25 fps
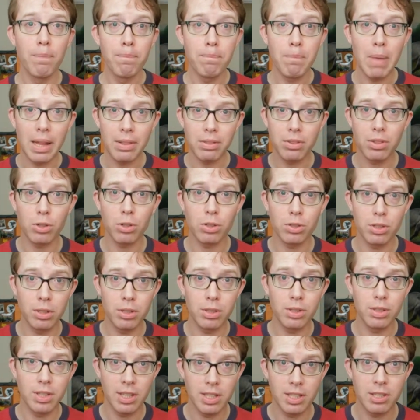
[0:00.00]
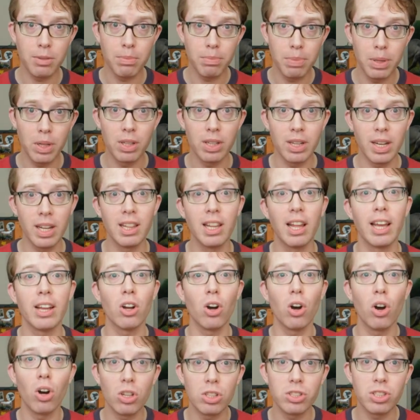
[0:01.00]
mental disability
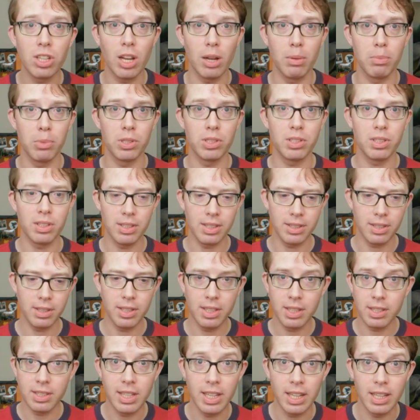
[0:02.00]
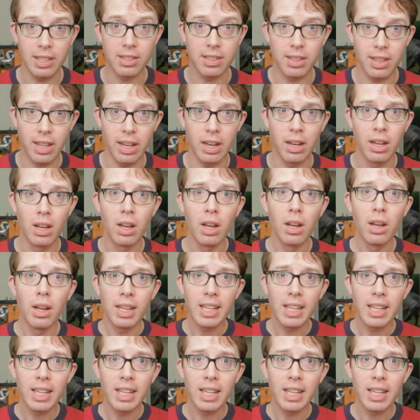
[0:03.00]
like Alzheimer's disease that